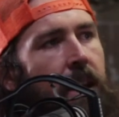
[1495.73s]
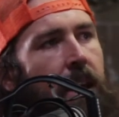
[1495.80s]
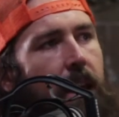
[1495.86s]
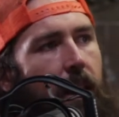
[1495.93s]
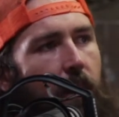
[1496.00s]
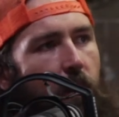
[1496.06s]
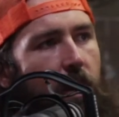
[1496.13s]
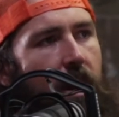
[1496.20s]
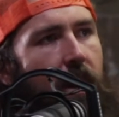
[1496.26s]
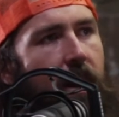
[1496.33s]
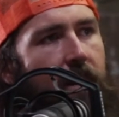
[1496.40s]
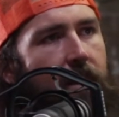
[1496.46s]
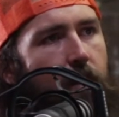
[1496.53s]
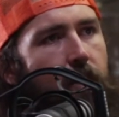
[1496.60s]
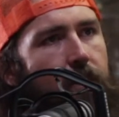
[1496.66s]
And we,
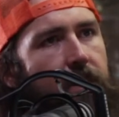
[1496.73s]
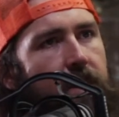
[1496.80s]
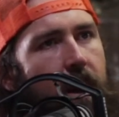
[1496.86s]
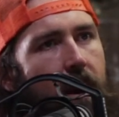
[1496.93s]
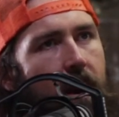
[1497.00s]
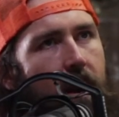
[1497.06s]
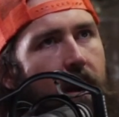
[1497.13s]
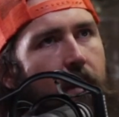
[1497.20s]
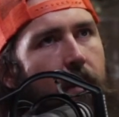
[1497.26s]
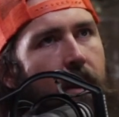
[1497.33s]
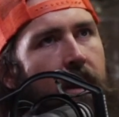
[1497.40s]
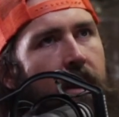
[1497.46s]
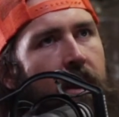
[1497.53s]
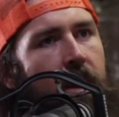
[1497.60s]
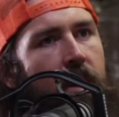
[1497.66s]
at the time,
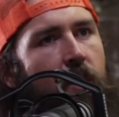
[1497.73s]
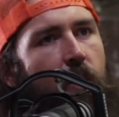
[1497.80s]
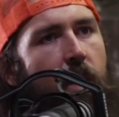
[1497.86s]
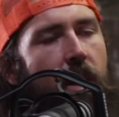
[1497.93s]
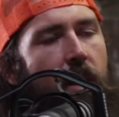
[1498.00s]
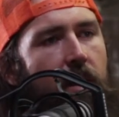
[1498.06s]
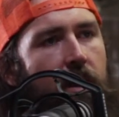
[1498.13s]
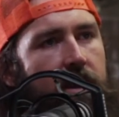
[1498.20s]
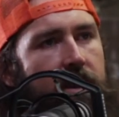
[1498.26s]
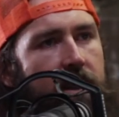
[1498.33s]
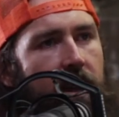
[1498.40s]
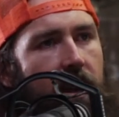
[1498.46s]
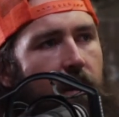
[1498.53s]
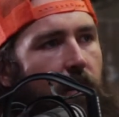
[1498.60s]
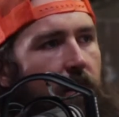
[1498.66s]
we had already
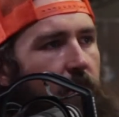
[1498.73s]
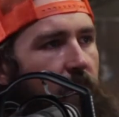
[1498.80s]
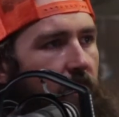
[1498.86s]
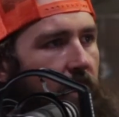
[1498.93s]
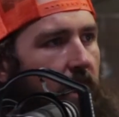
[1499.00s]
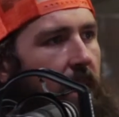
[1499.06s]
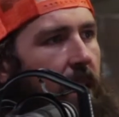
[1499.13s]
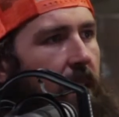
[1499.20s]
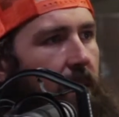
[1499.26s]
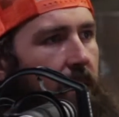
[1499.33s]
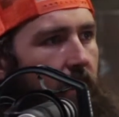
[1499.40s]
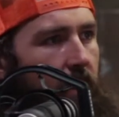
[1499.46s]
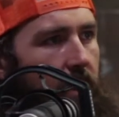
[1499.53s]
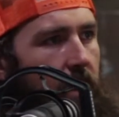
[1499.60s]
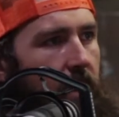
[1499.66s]
seen it with Brewdog
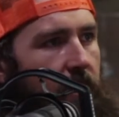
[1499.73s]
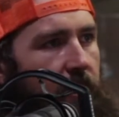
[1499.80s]
doing their